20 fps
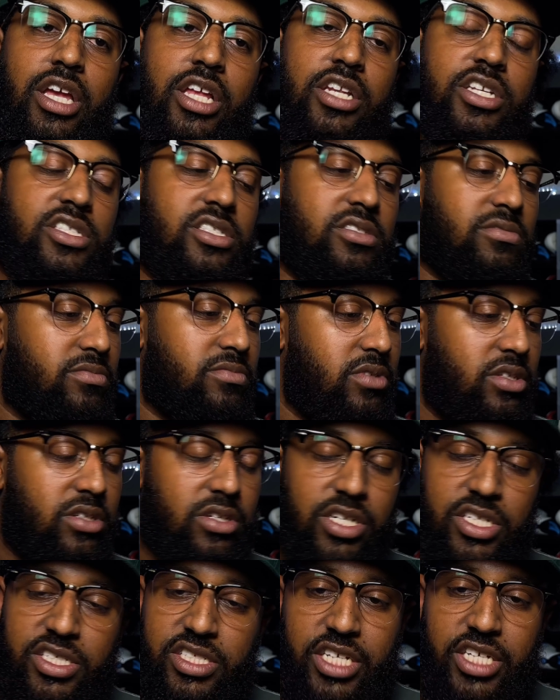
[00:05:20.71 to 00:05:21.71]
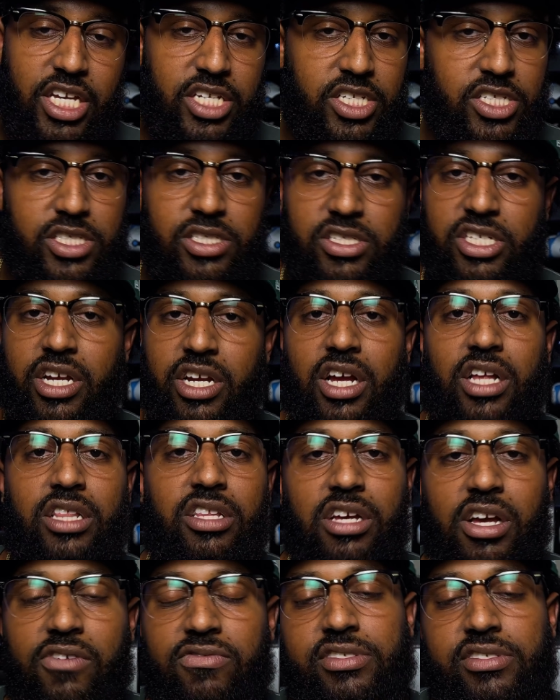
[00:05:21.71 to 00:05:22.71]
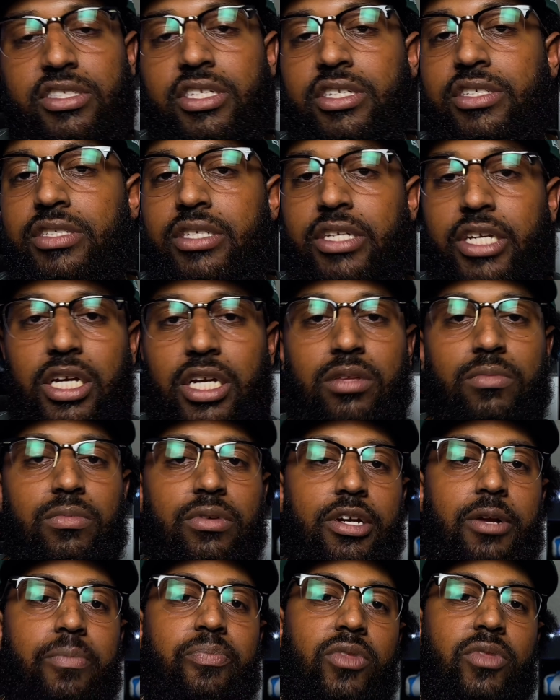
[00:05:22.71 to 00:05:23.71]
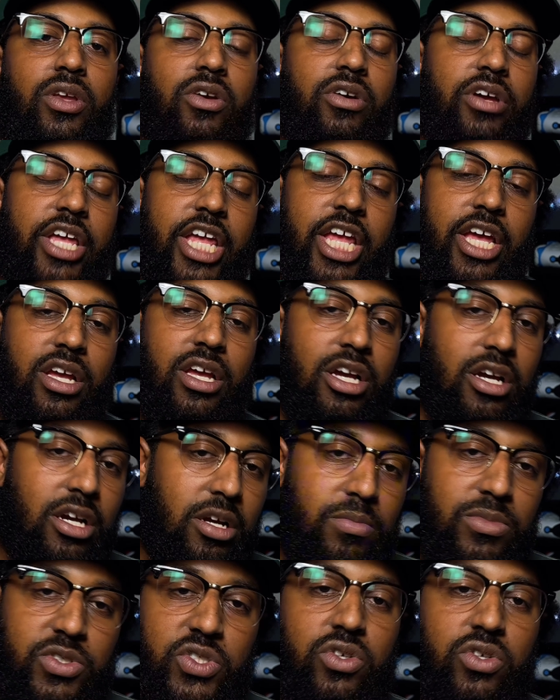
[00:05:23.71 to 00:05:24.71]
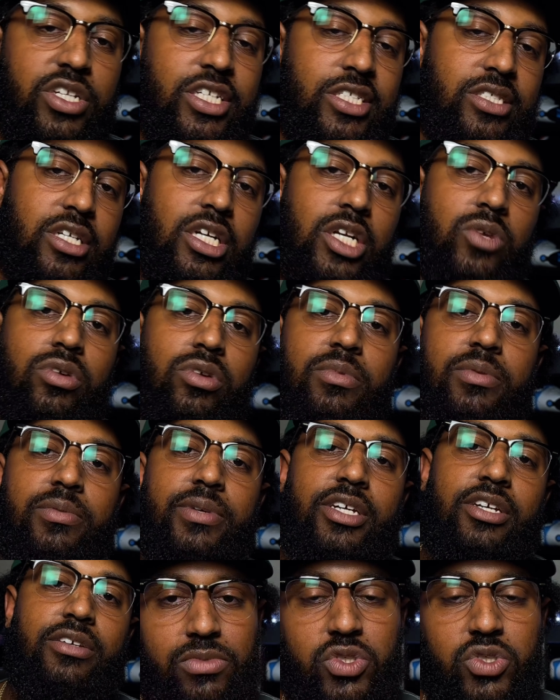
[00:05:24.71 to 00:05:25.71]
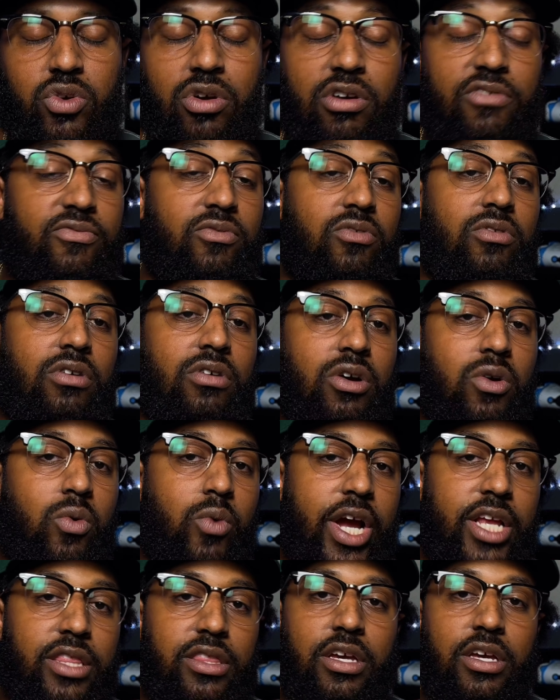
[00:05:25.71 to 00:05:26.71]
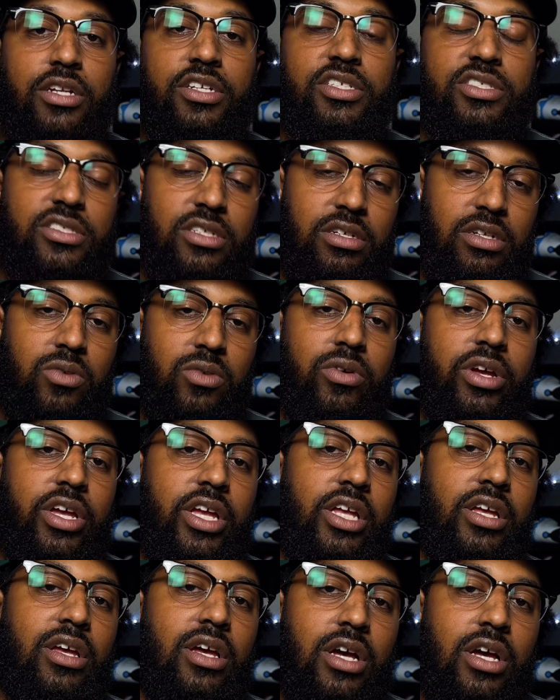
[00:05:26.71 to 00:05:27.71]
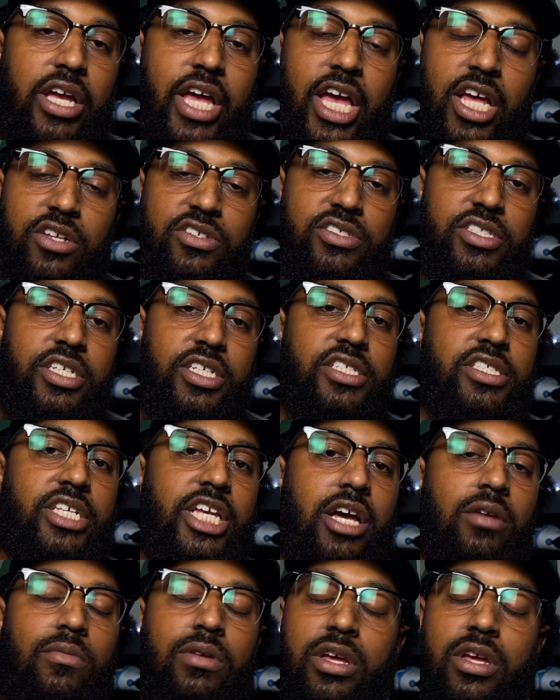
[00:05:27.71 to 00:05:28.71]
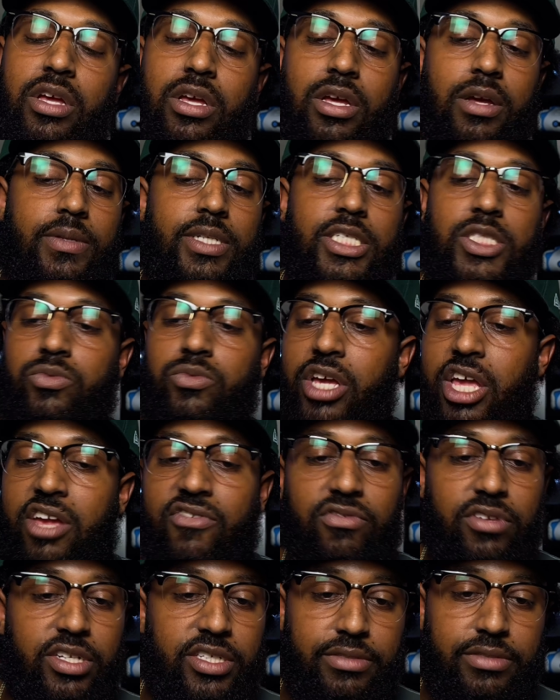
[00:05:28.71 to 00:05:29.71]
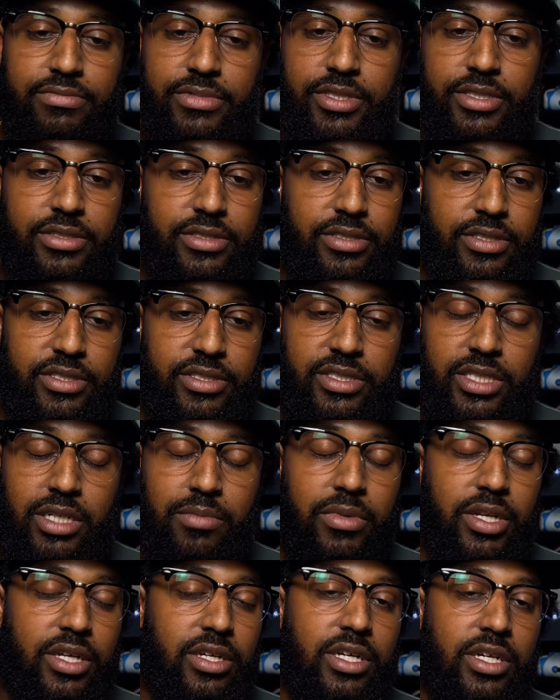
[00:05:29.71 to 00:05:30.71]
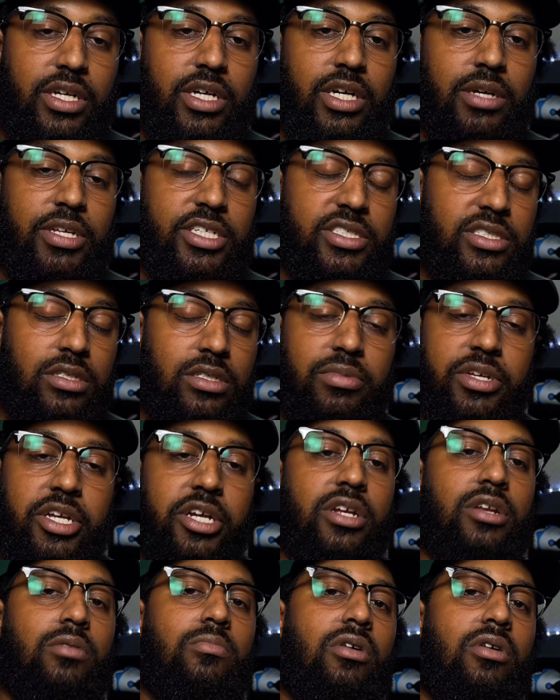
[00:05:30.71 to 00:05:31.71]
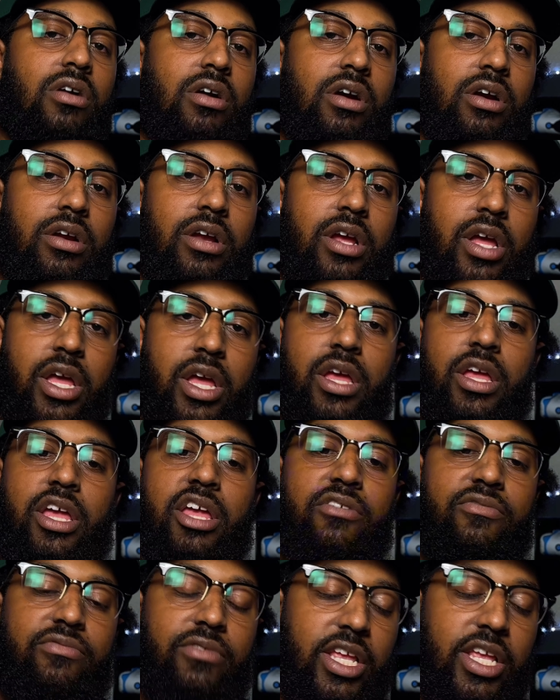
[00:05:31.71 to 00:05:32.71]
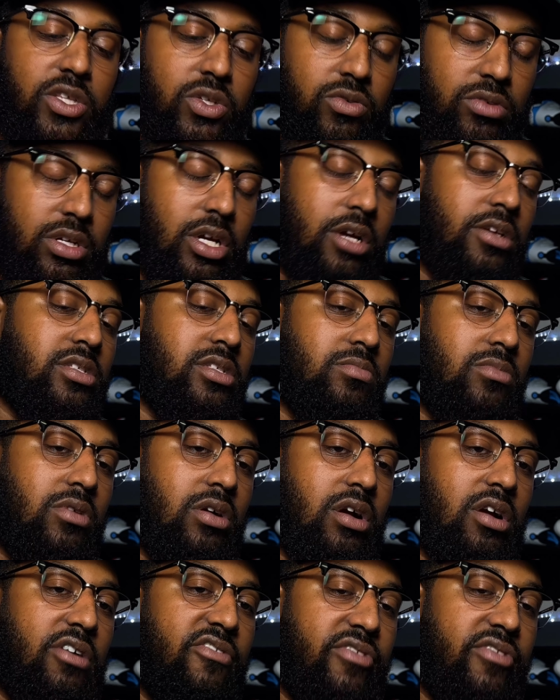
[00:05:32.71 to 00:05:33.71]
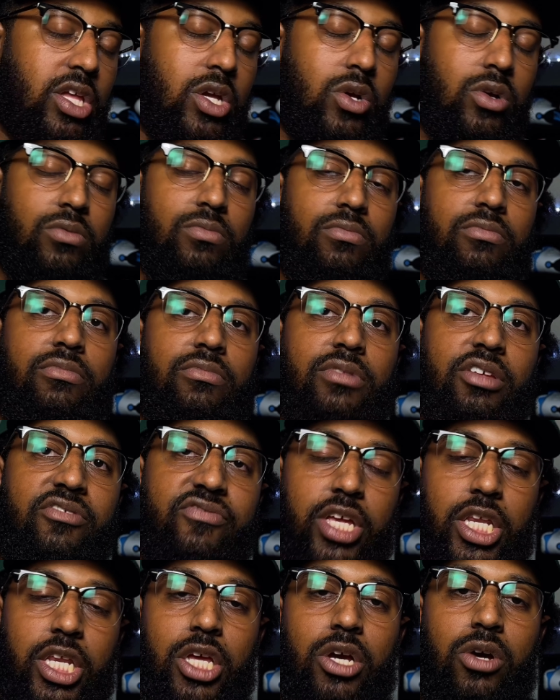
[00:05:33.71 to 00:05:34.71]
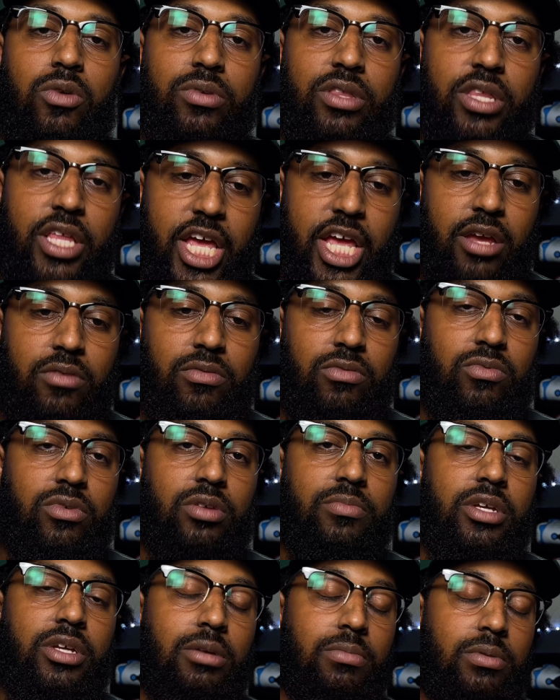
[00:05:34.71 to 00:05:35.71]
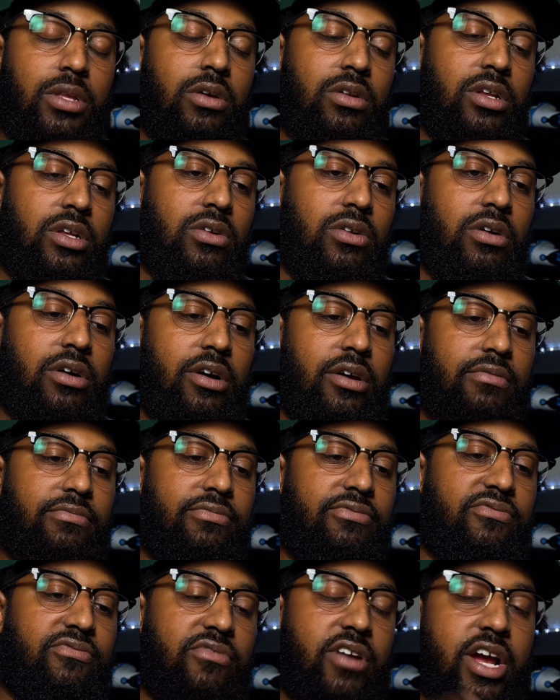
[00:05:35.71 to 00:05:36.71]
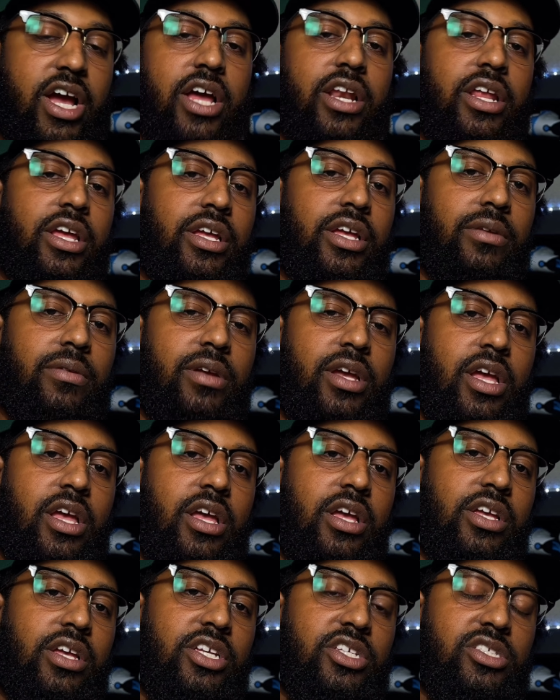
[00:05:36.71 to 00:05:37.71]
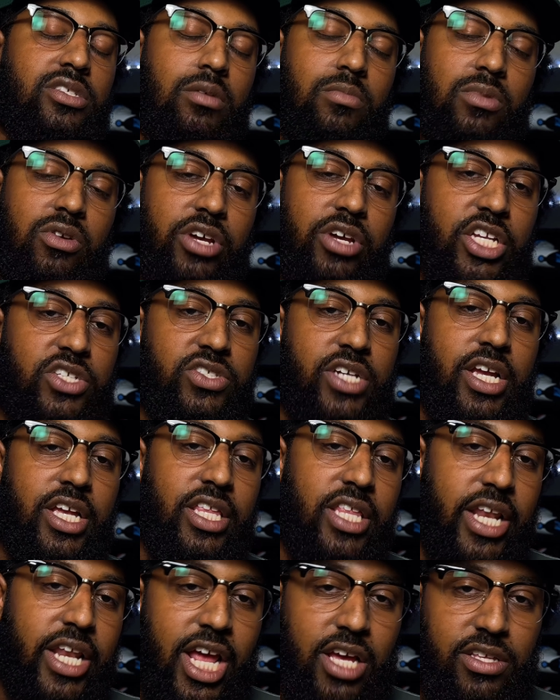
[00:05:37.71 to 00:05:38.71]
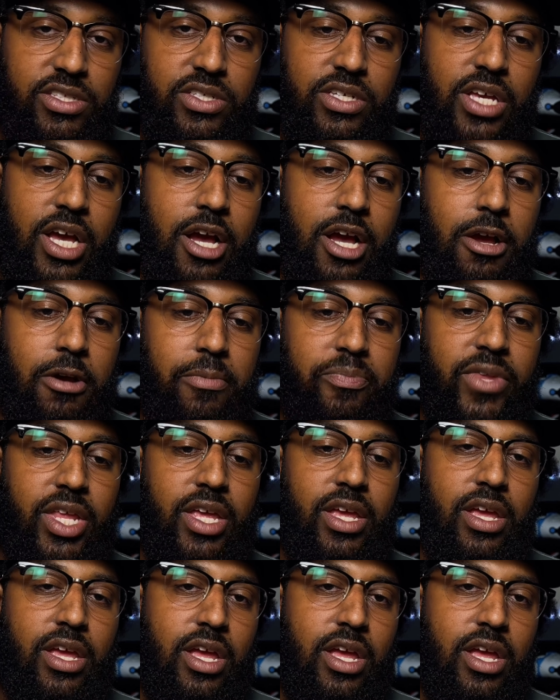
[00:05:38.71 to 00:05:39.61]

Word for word: And just, you know what I'm saying, just share our love for sneakers together, bro. Go ahead and come join this journey with me, man. Jordan 4 White Thunders is on the way. I got no sneakers out. I'm just waiting for the, the, the shipment to come. They should be here tomorrow. If they do come tomorrow, video the video with that will be uploaded on Friday. And so I'm going to try to get that out to y'all.